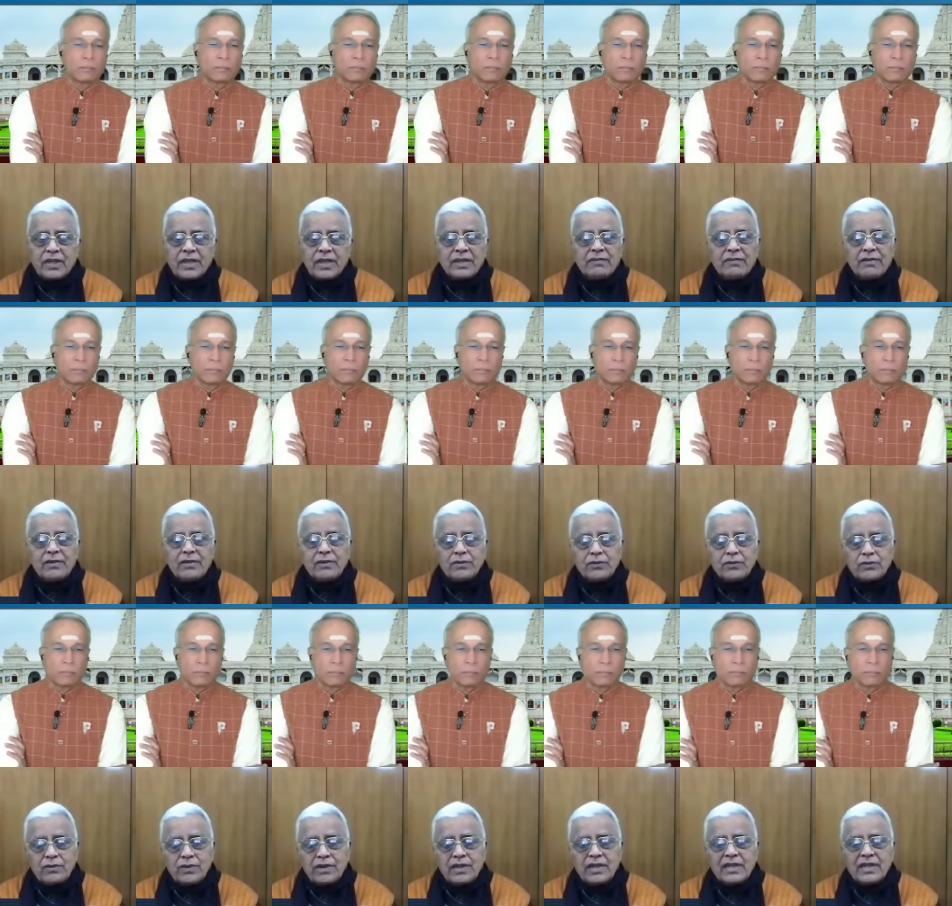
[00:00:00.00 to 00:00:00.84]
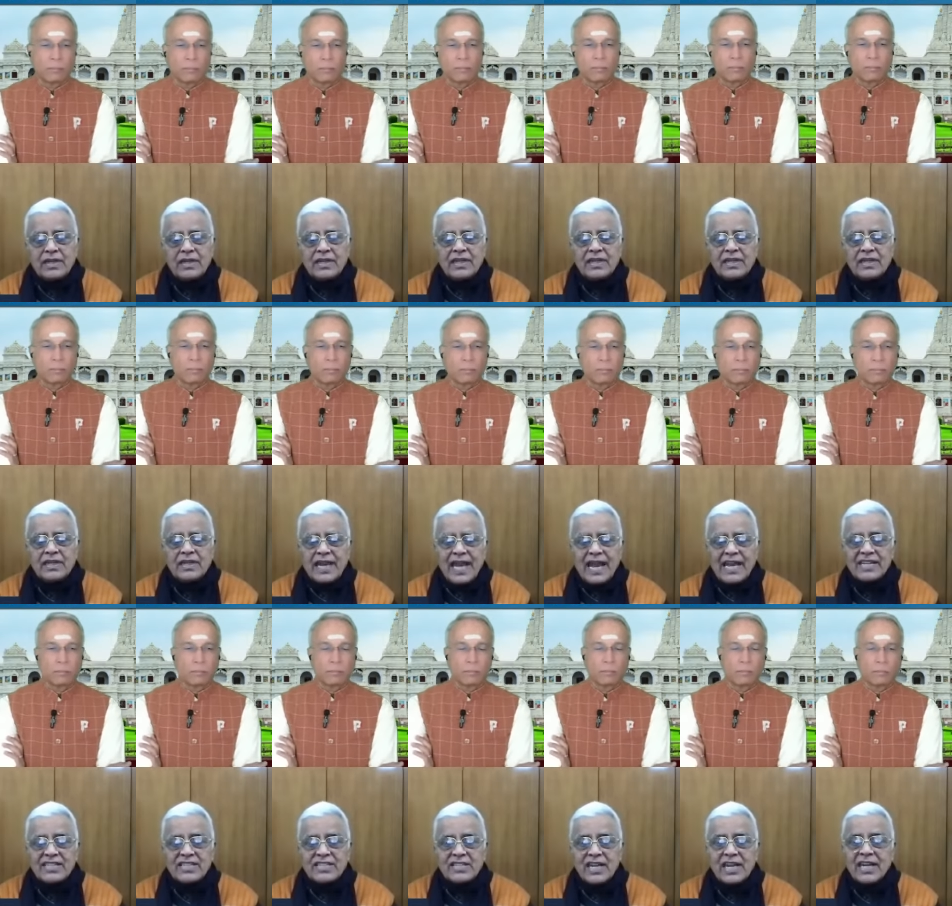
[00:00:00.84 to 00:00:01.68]
Speaker 1: He will win
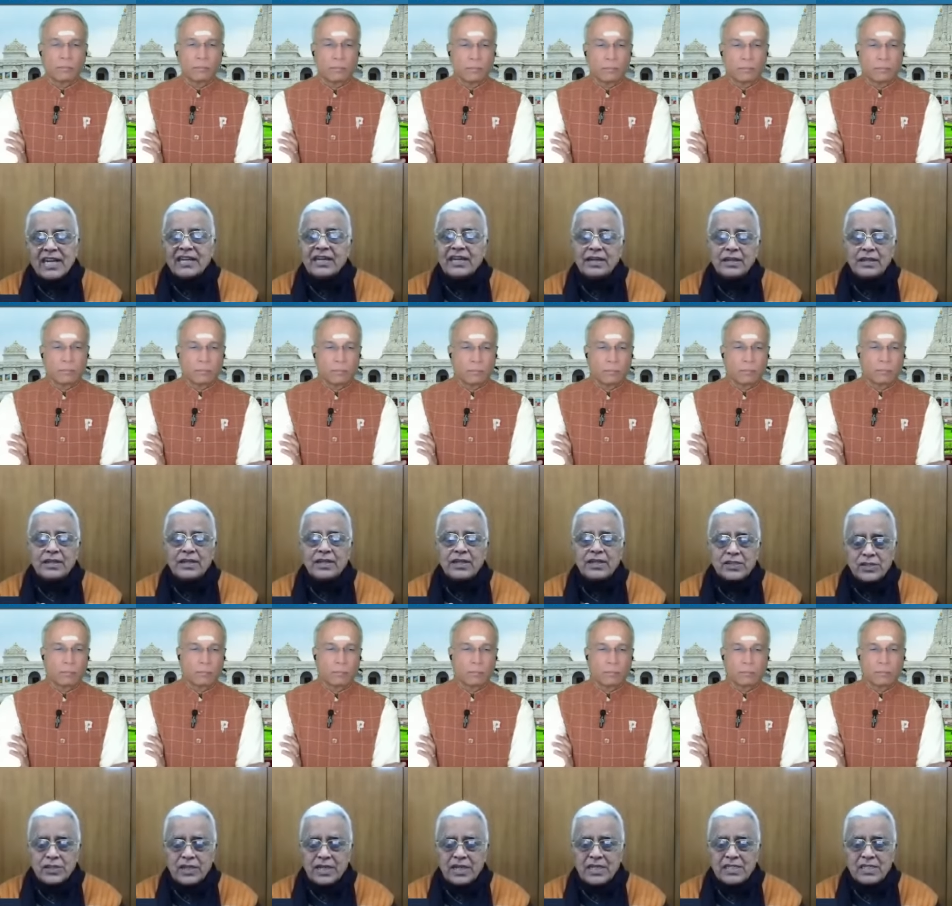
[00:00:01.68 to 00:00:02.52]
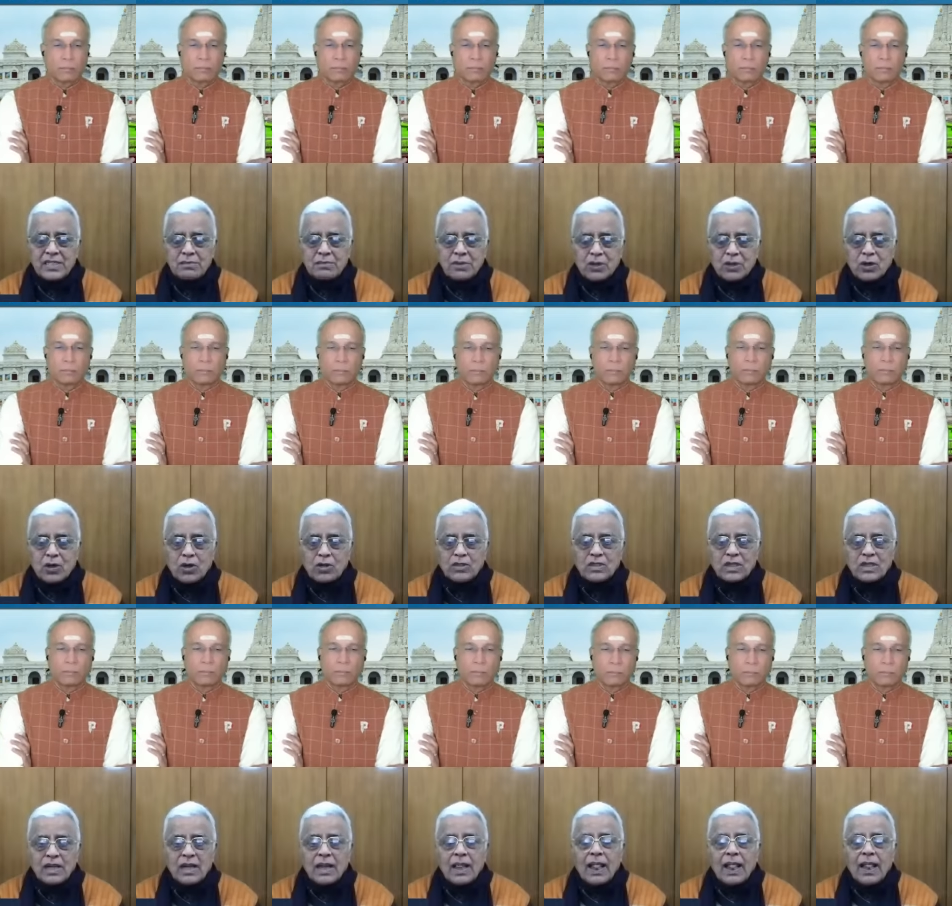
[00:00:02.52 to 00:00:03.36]
landslide in these states because
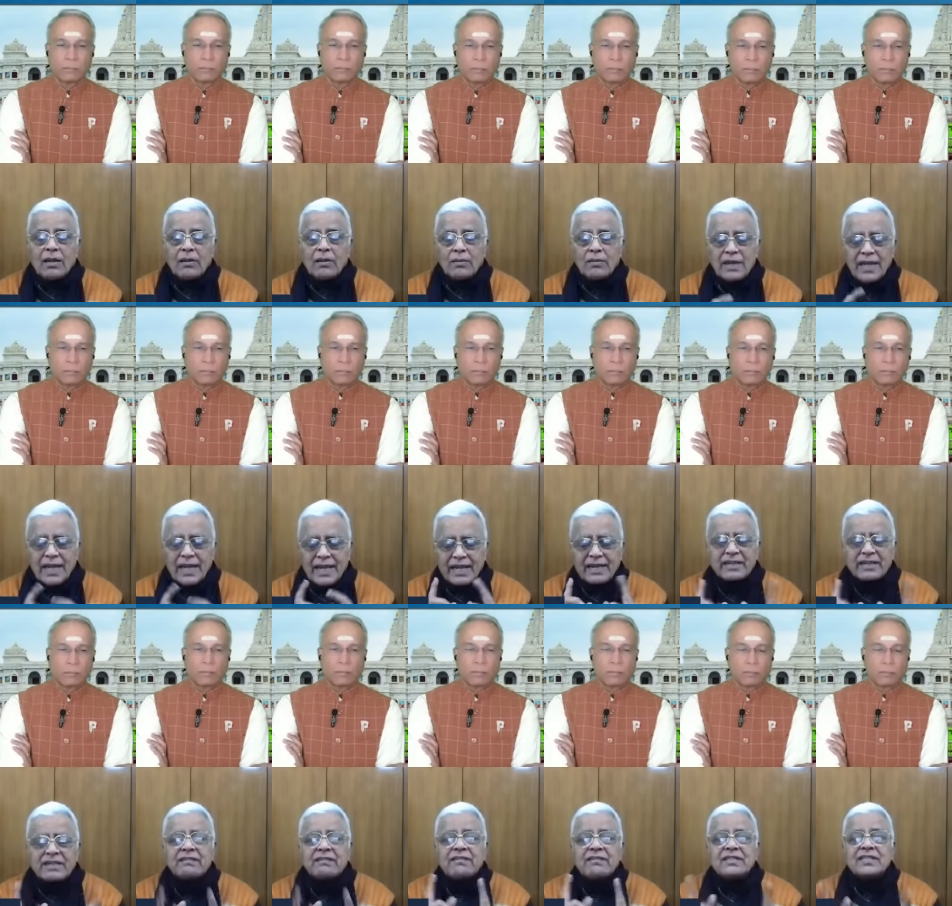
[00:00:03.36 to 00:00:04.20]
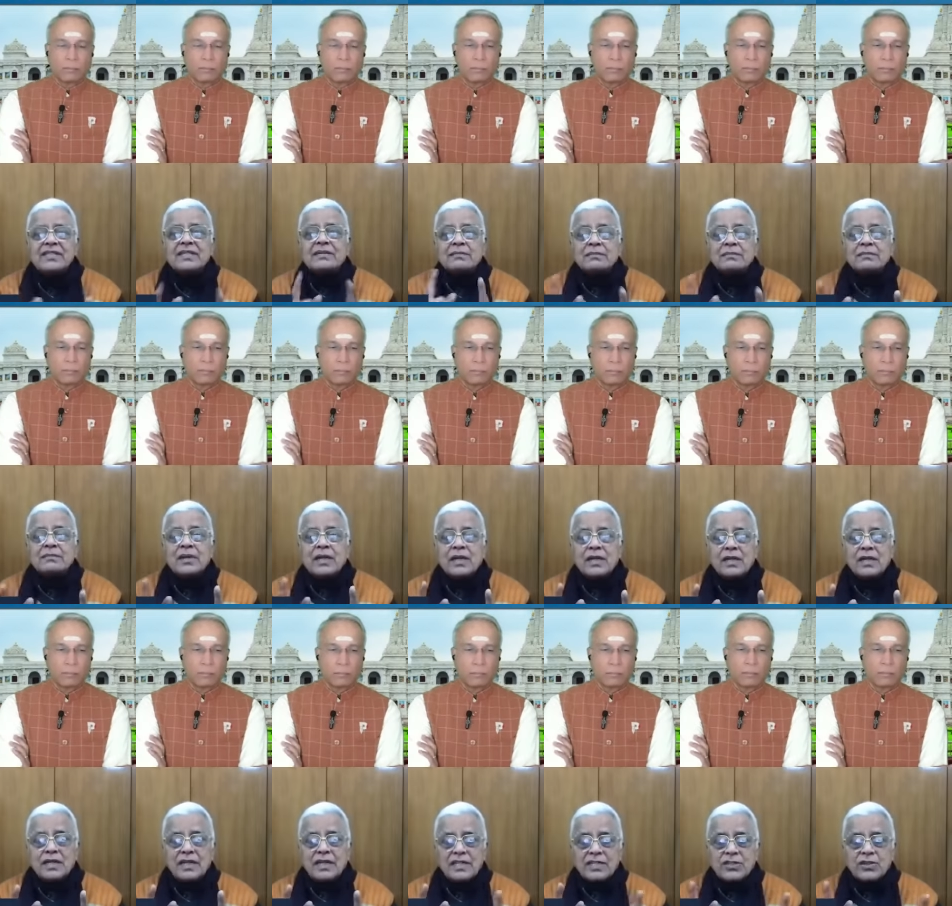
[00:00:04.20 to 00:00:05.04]
negativism
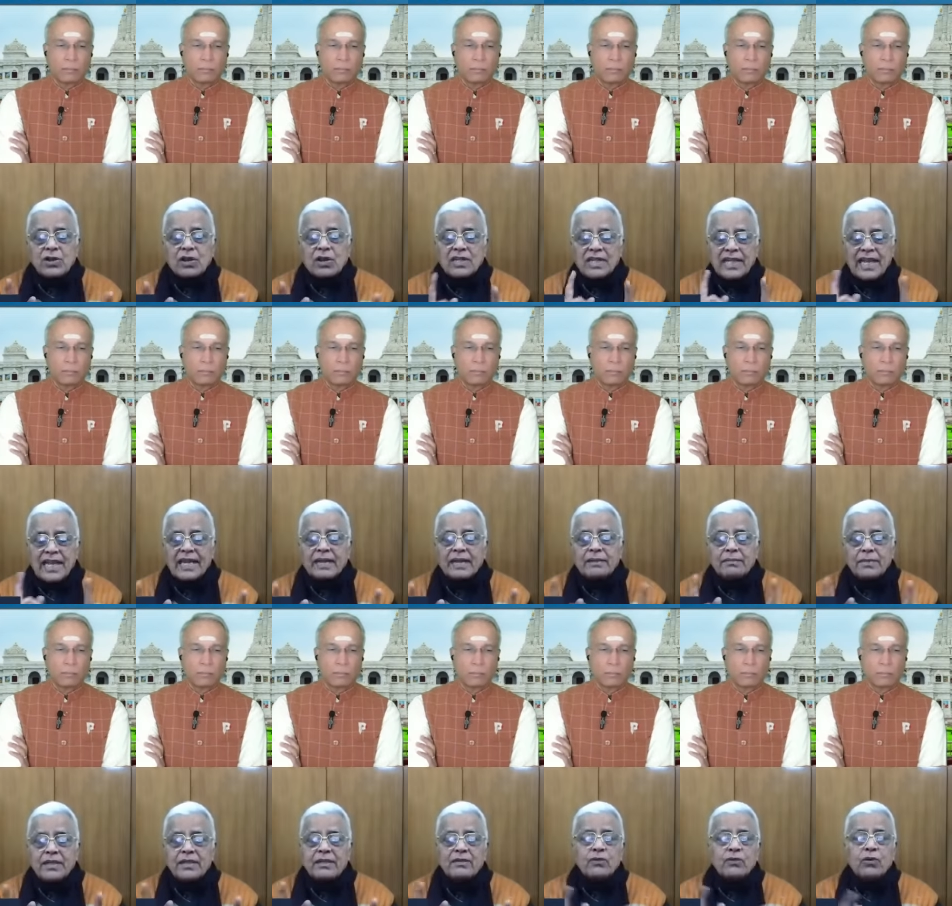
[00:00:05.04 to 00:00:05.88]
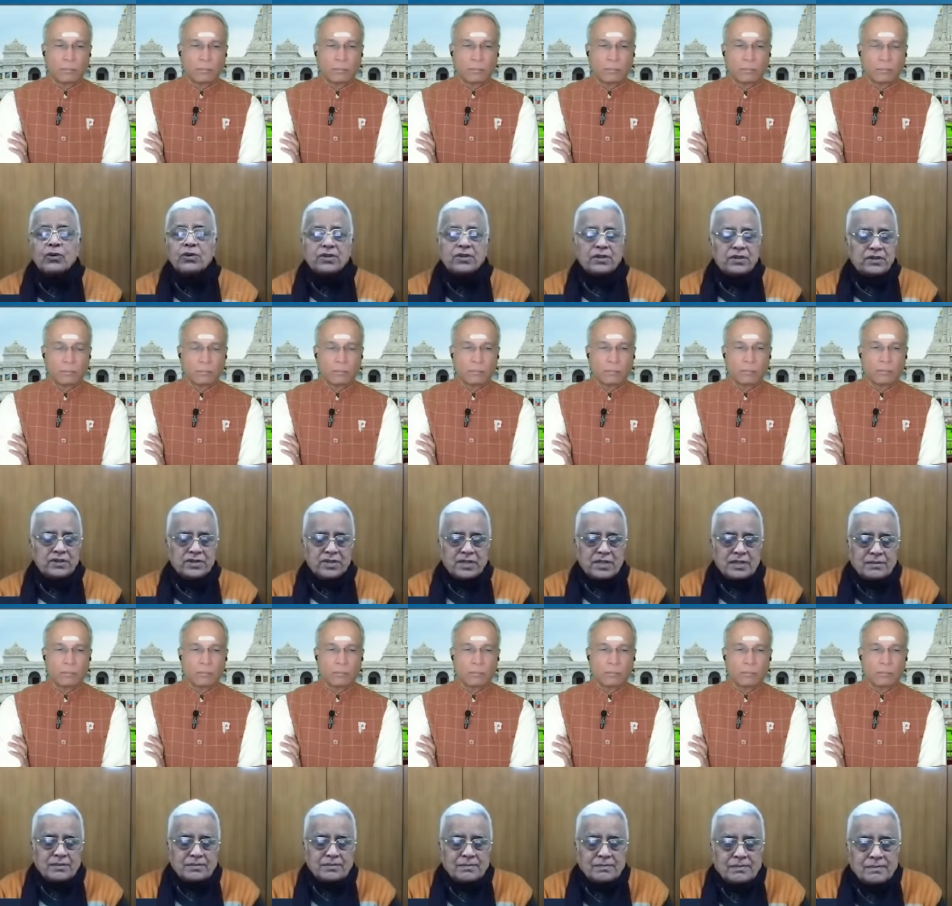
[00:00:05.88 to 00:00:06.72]
is not liked by the voters.
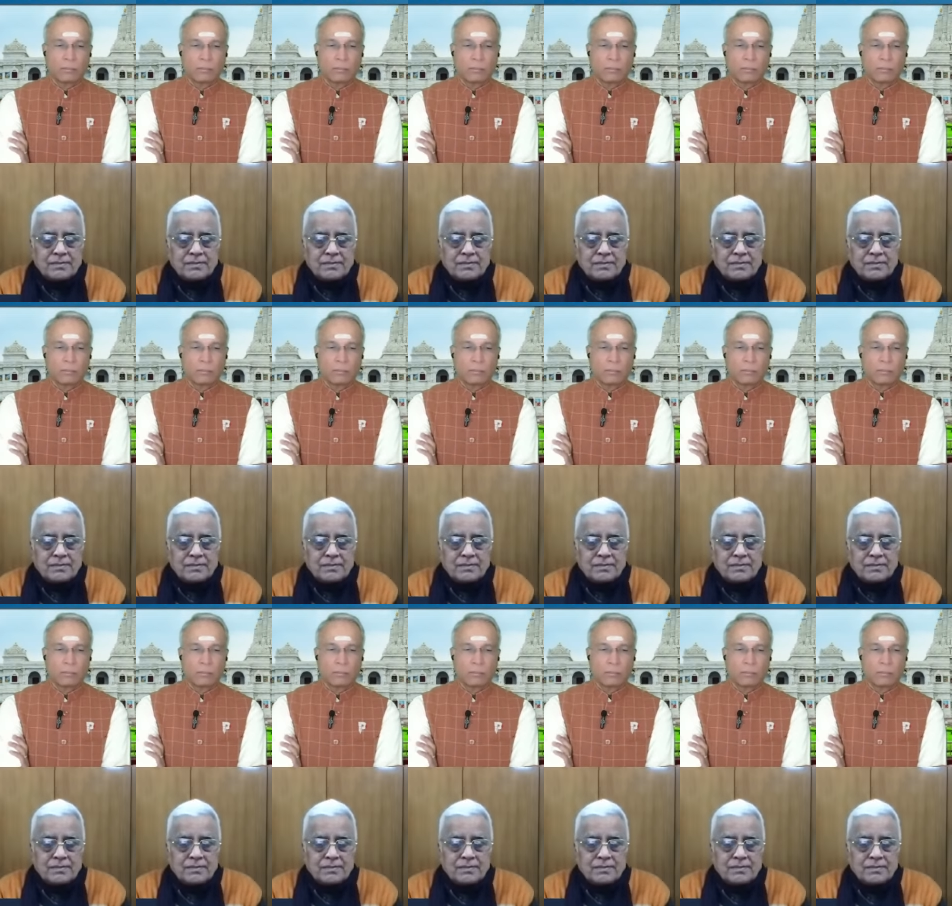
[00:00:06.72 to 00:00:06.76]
